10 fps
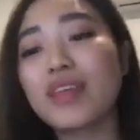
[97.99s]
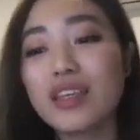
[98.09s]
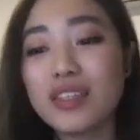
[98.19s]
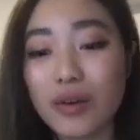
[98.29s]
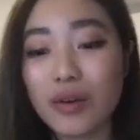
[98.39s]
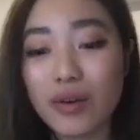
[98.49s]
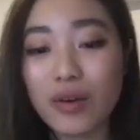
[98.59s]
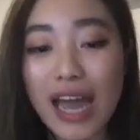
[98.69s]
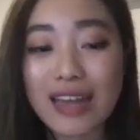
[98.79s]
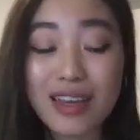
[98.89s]

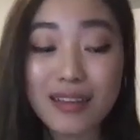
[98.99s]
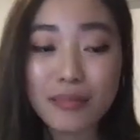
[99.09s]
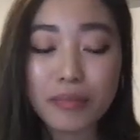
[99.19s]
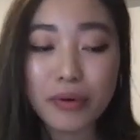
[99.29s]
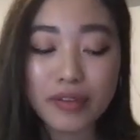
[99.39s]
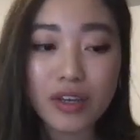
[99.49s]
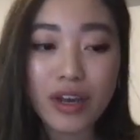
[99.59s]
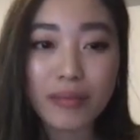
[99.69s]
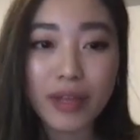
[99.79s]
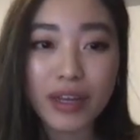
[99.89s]
So at that point of
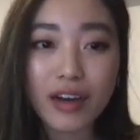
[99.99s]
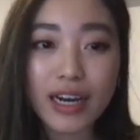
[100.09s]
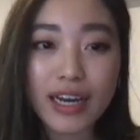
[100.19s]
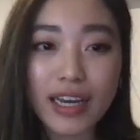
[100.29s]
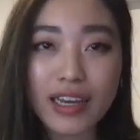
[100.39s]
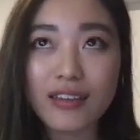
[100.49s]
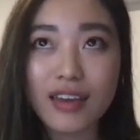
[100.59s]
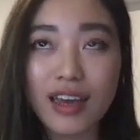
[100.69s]
time, like I